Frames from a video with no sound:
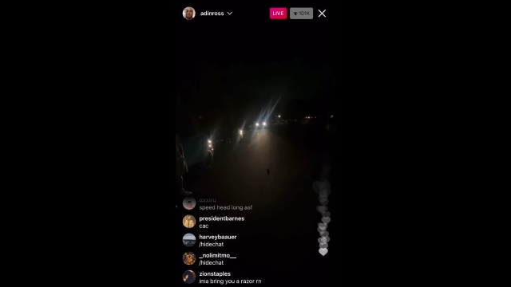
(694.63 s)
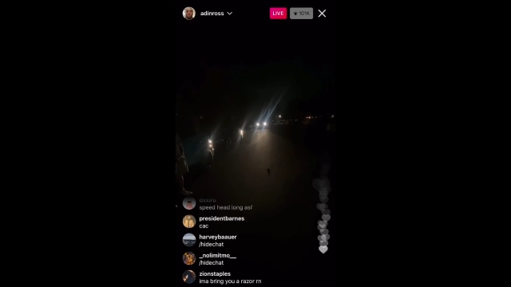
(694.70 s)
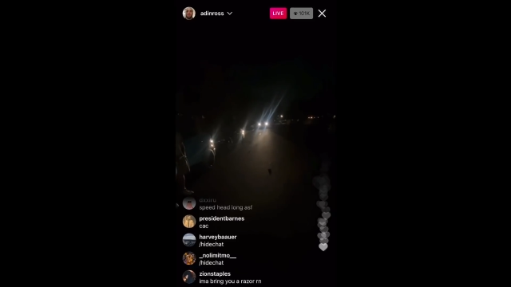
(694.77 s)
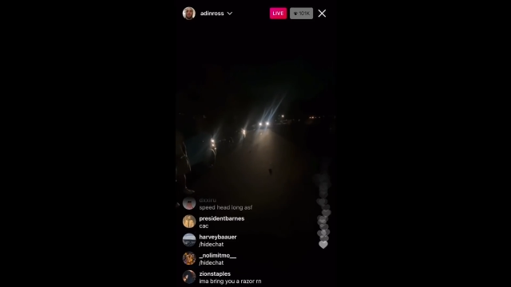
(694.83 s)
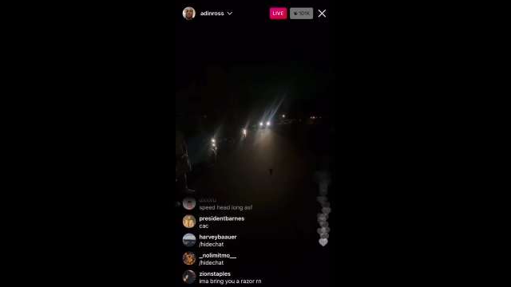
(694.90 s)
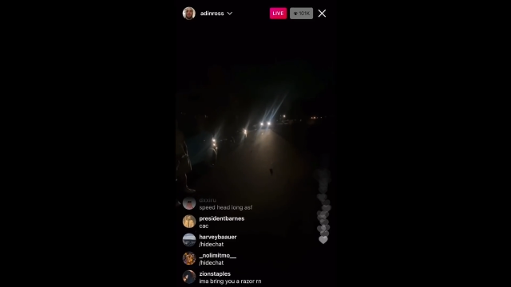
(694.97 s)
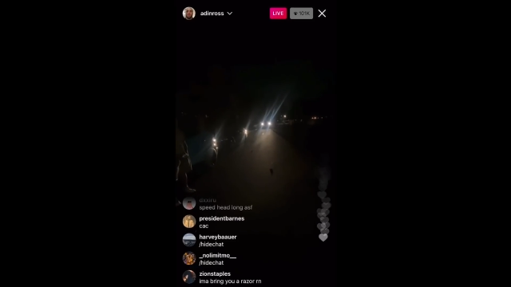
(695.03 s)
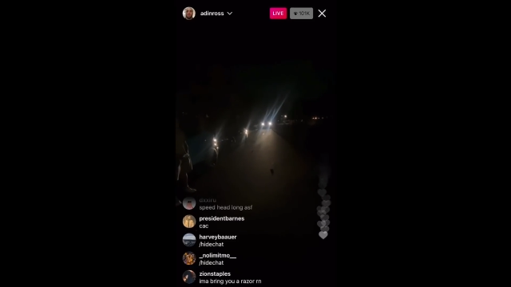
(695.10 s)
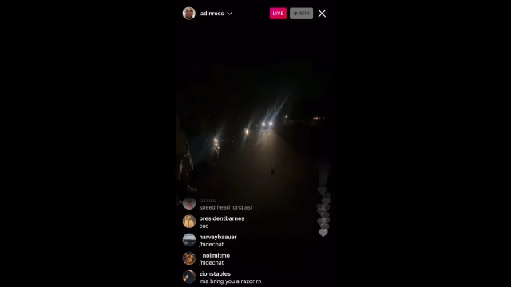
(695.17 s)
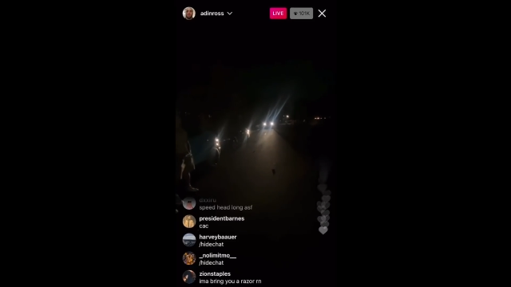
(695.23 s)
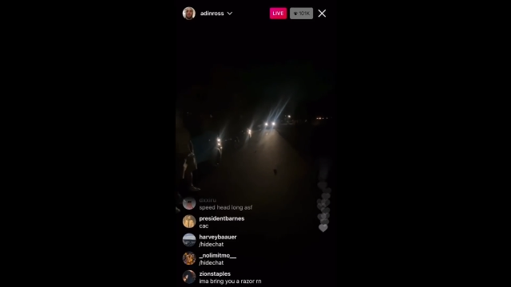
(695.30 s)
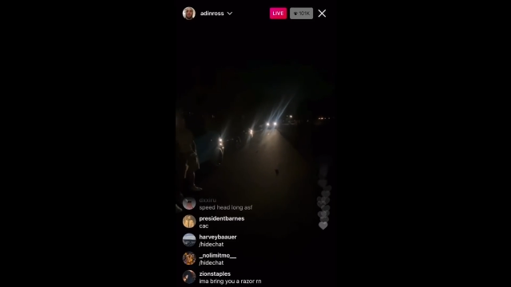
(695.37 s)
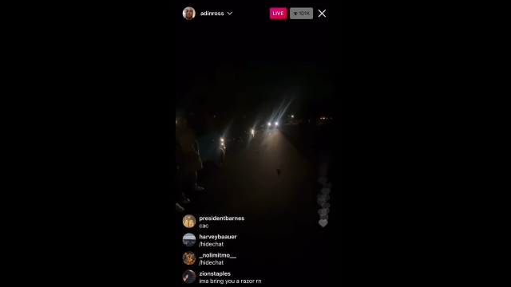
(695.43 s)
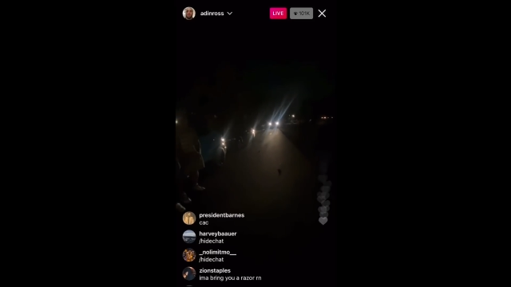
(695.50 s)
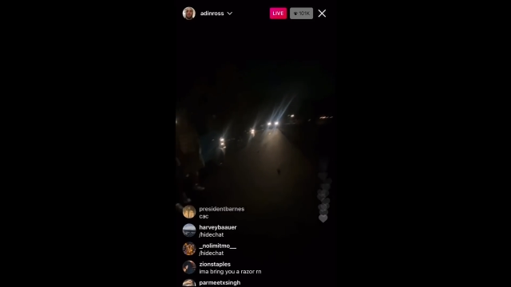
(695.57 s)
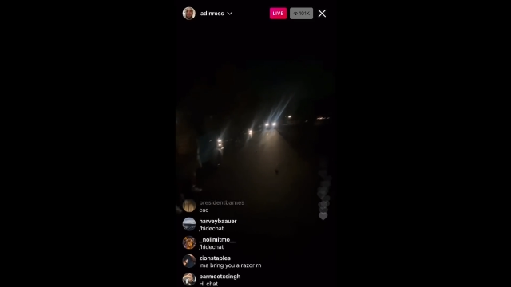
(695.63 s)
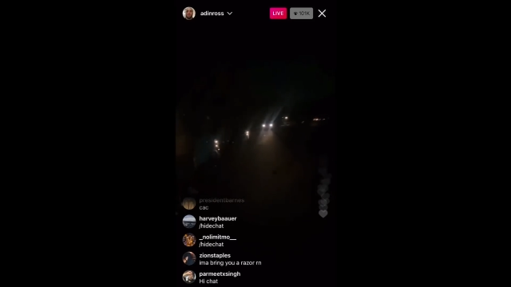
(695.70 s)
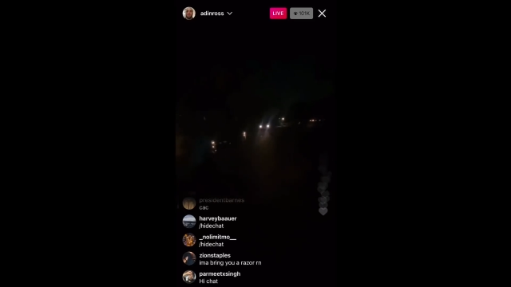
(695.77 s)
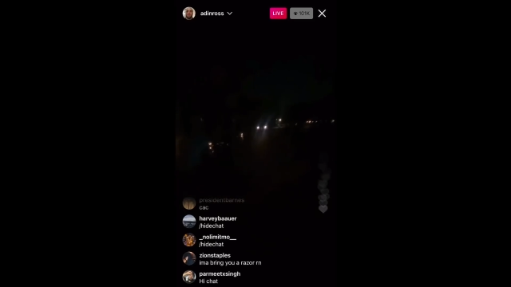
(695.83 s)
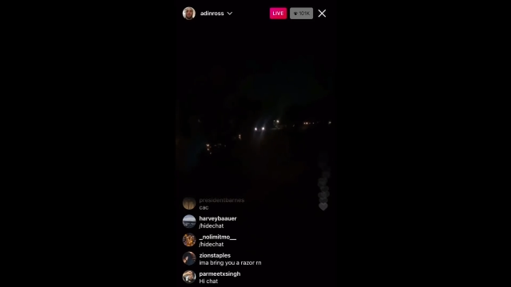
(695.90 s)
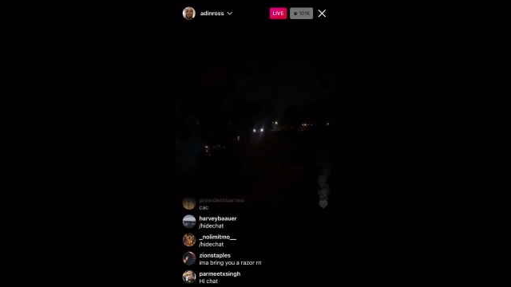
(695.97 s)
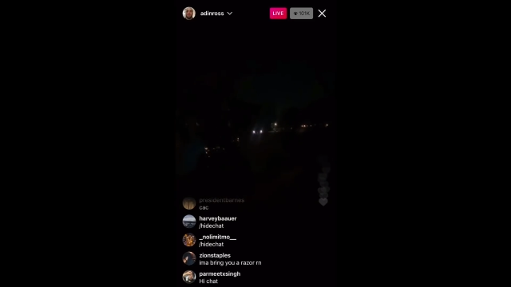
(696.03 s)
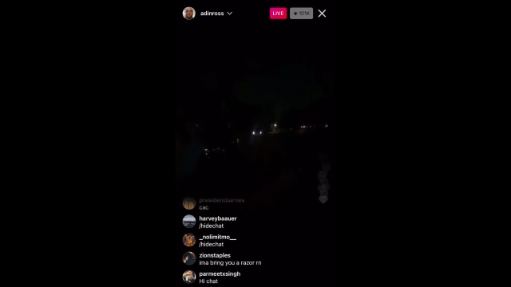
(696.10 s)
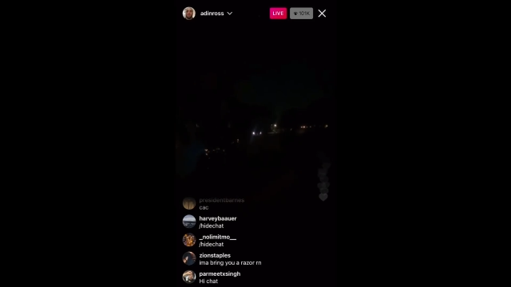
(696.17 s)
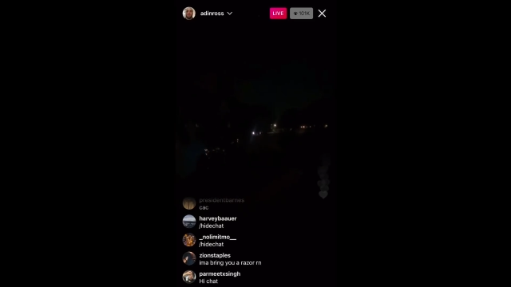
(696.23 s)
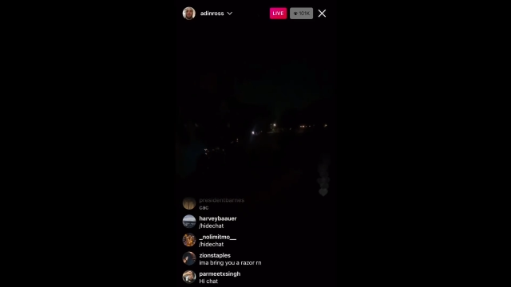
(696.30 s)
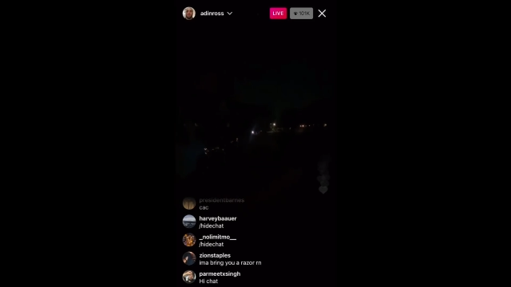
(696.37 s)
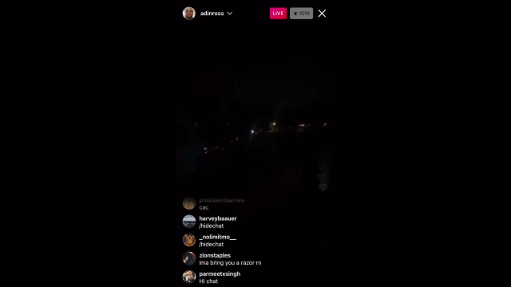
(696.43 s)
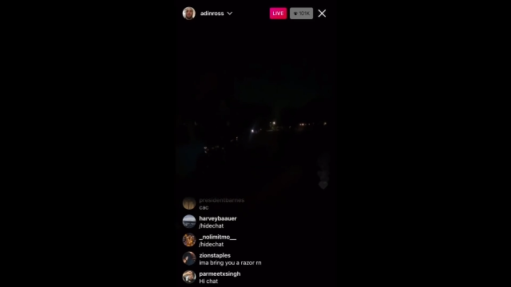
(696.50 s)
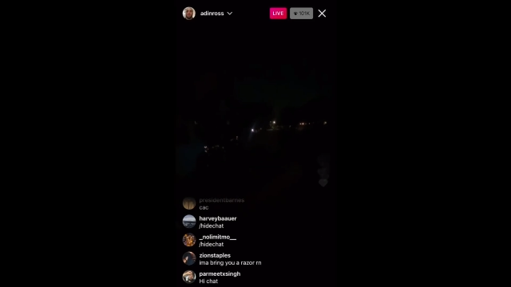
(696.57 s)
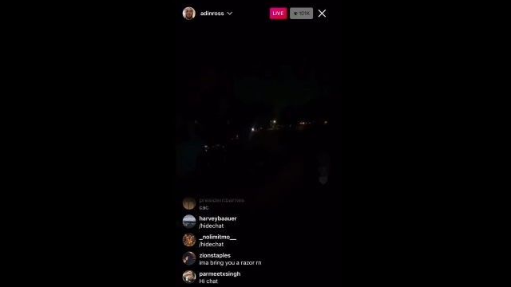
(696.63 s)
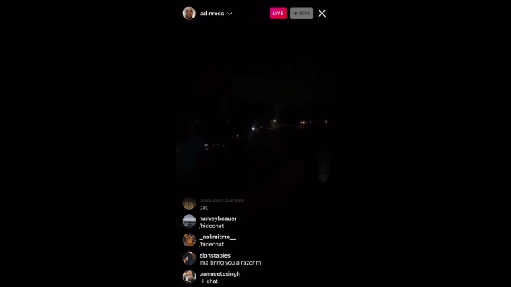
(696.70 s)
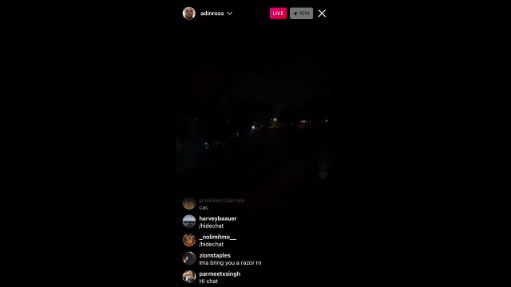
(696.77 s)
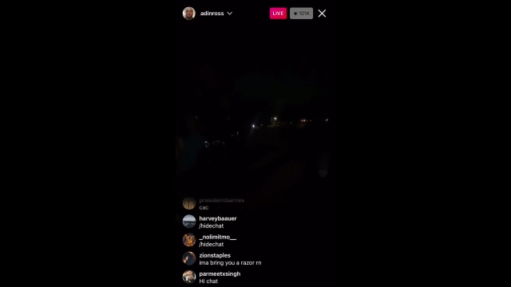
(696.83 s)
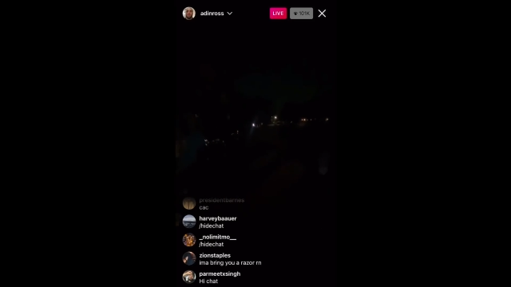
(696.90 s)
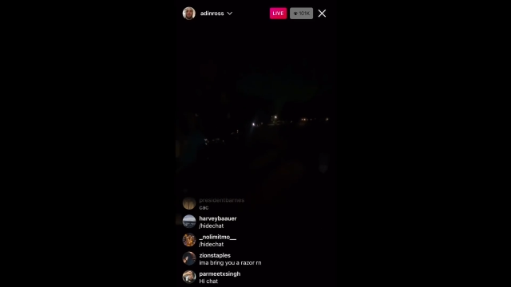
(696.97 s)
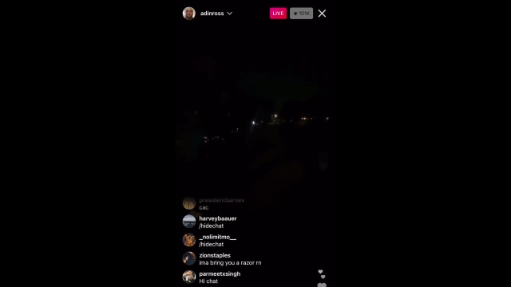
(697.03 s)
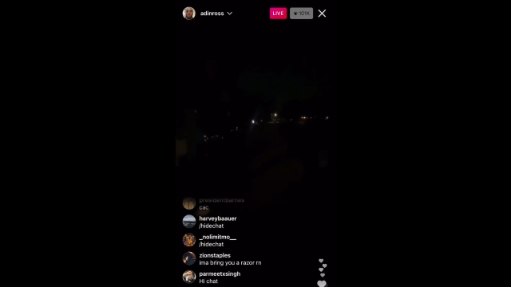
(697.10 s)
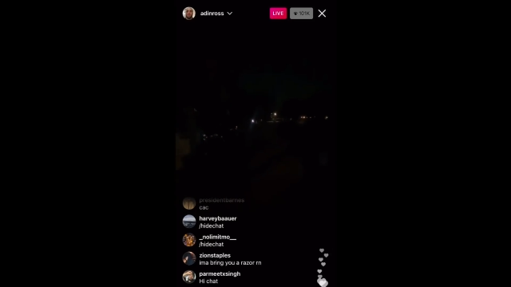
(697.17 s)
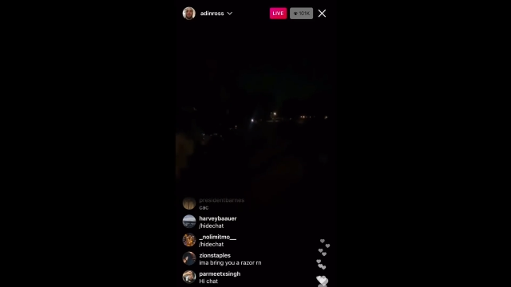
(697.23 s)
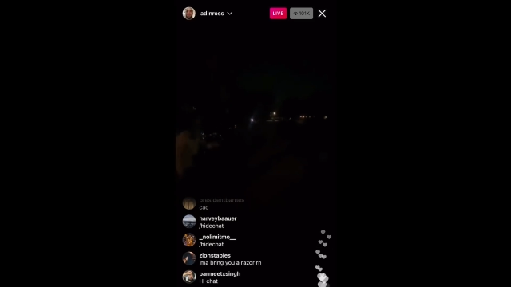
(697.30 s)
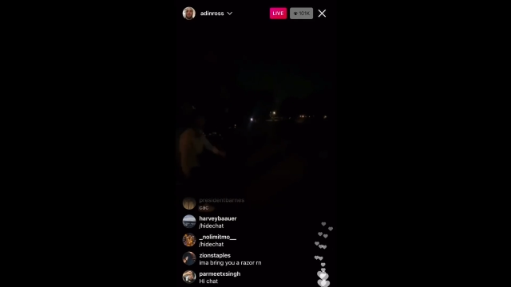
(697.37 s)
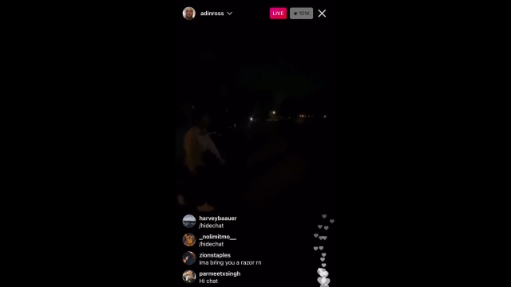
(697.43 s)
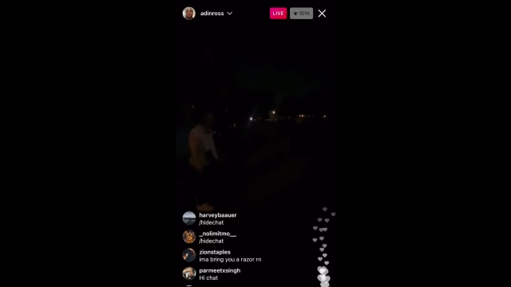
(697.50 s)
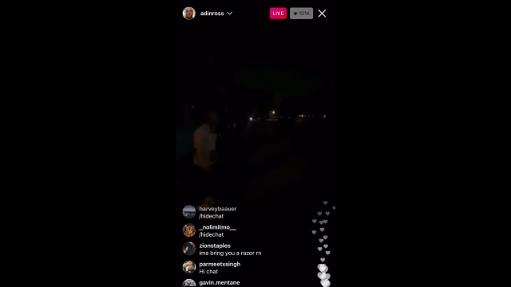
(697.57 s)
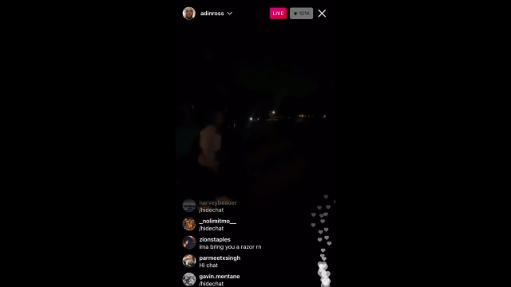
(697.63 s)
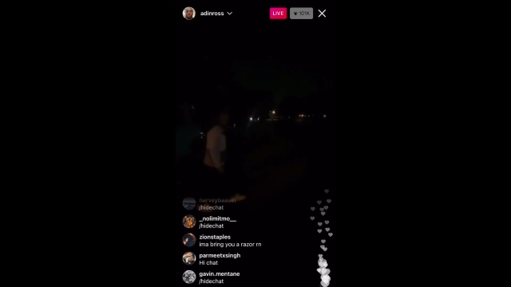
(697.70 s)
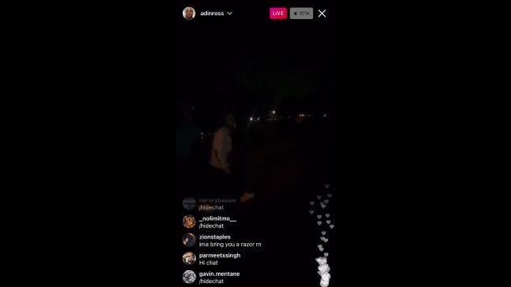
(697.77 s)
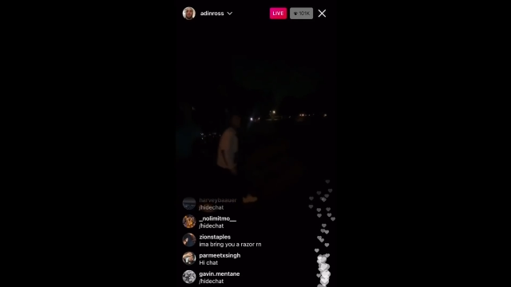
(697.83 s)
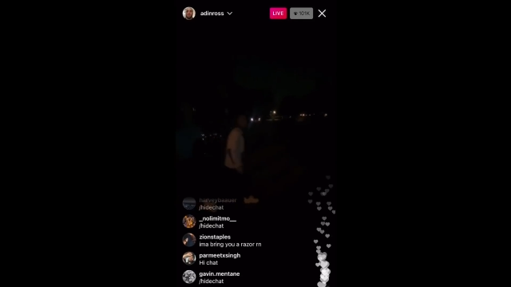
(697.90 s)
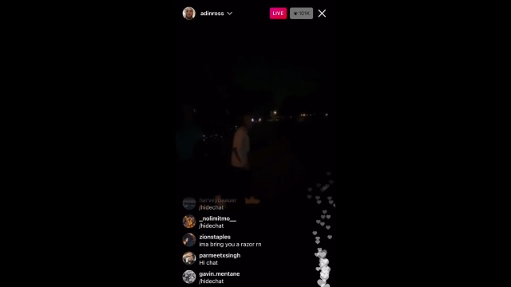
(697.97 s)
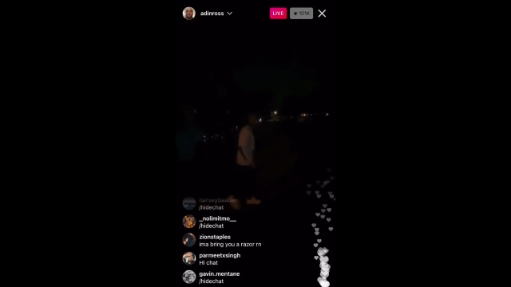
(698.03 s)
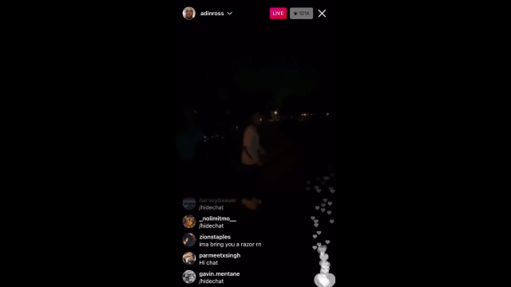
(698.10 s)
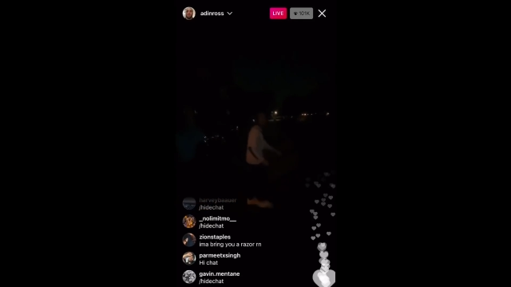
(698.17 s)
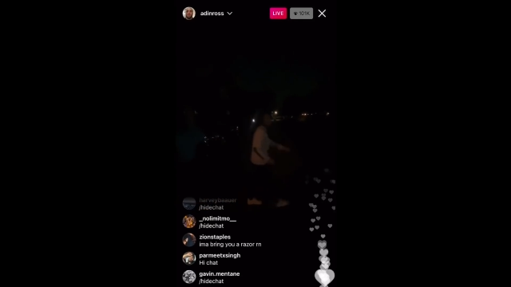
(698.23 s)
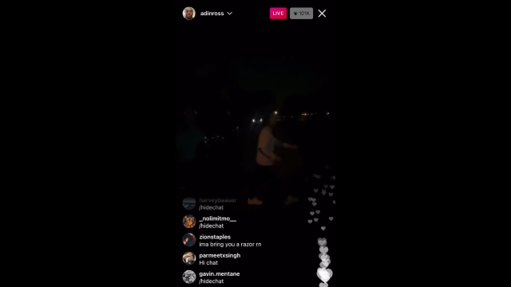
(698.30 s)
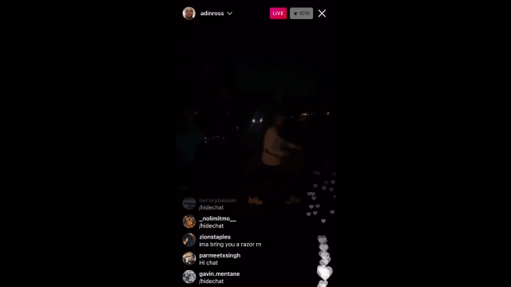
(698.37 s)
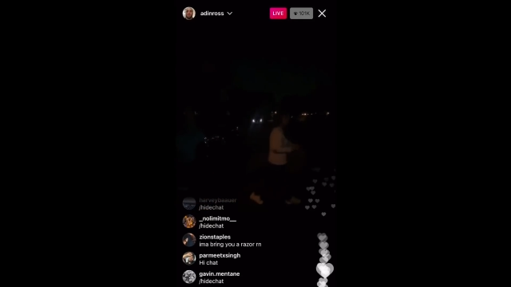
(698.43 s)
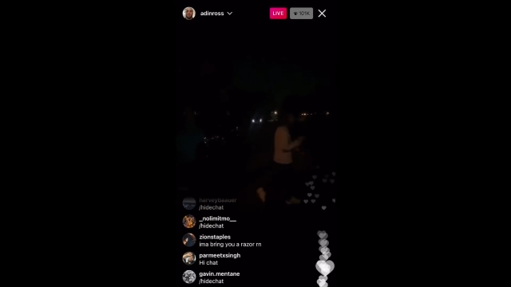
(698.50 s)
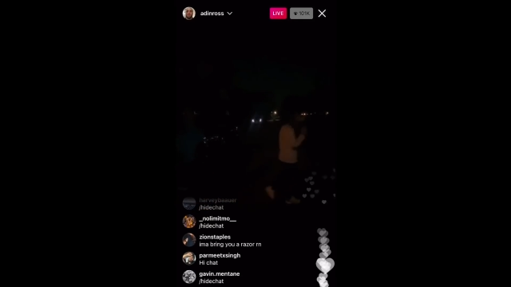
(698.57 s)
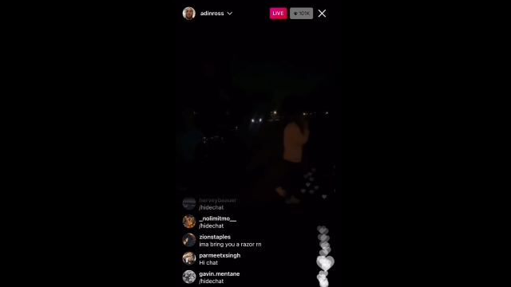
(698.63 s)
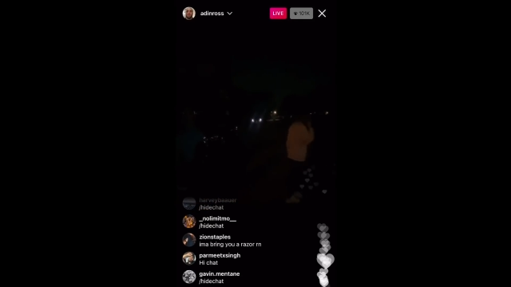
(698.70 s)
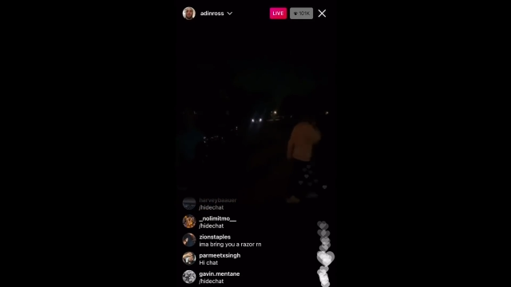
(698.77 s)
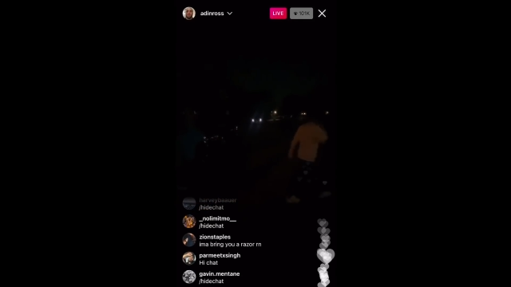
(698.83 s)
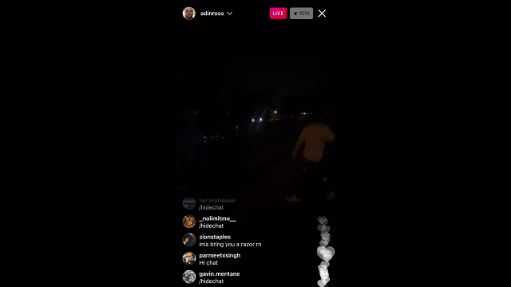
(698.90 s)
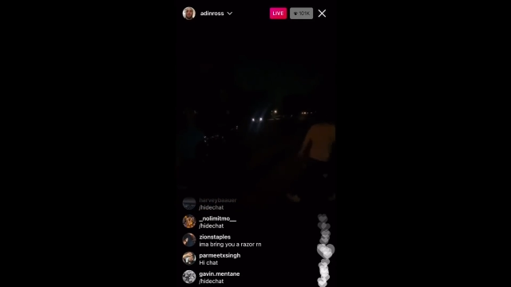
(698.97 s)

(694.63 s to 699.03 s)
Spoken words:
No face is visible, so there are no lips to read.